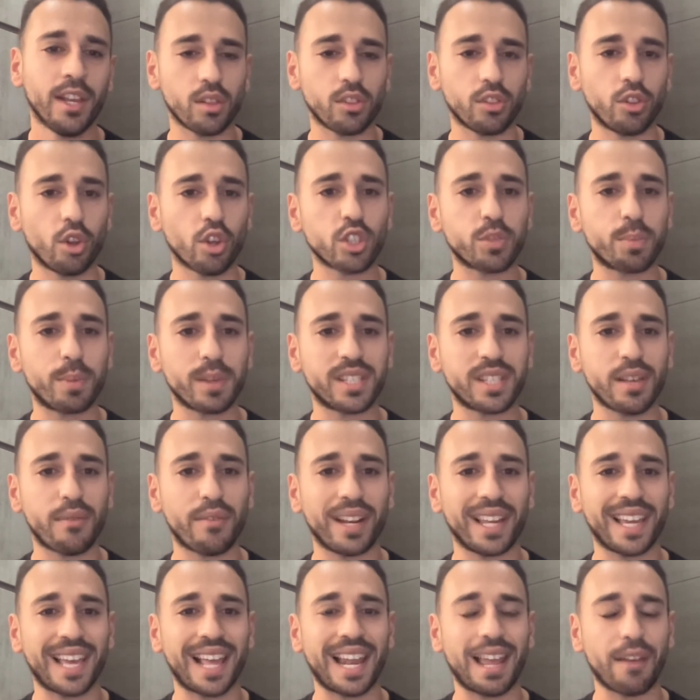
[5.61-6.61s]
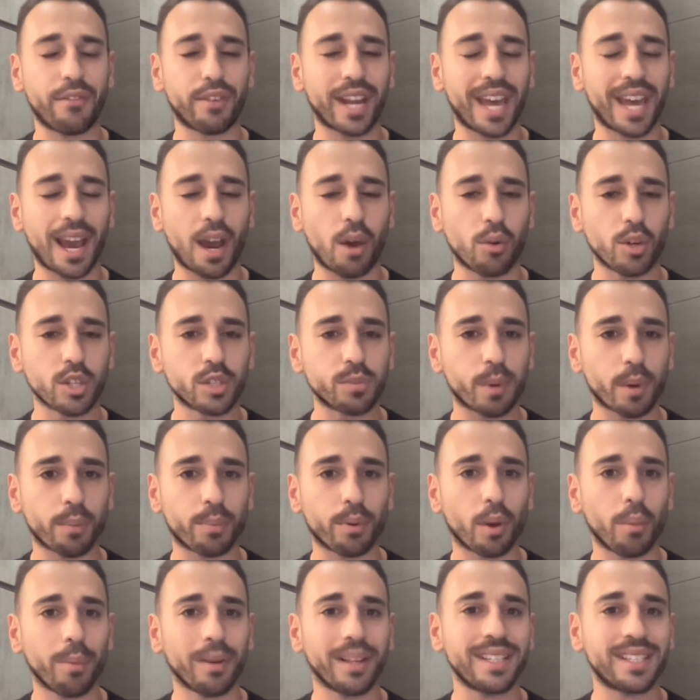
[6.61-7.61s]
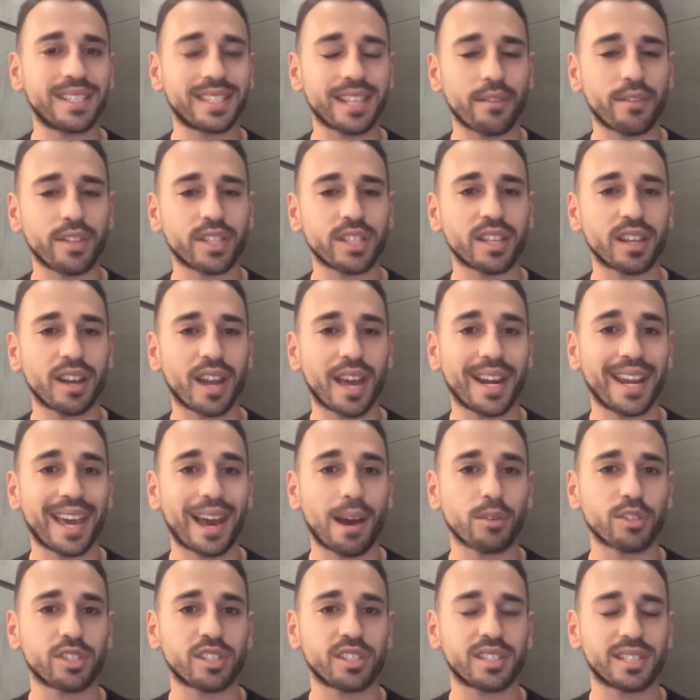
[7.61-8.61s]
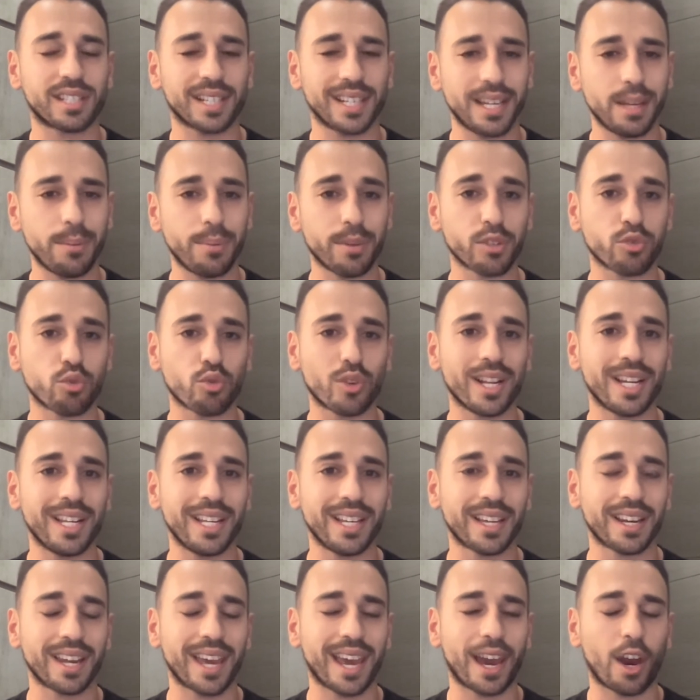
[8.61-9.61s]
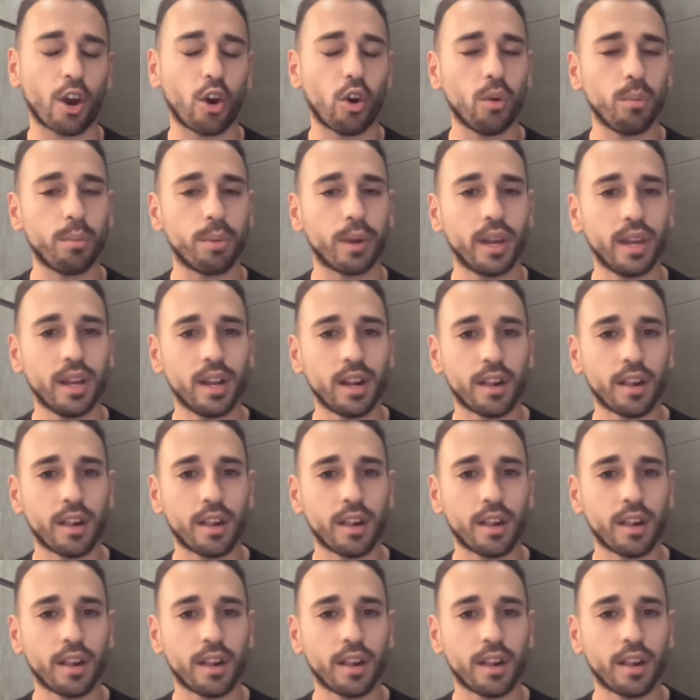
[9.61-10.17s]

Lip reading: Not specifically 11 hours, but probably 7 to 9 hours of sleep is really going to help.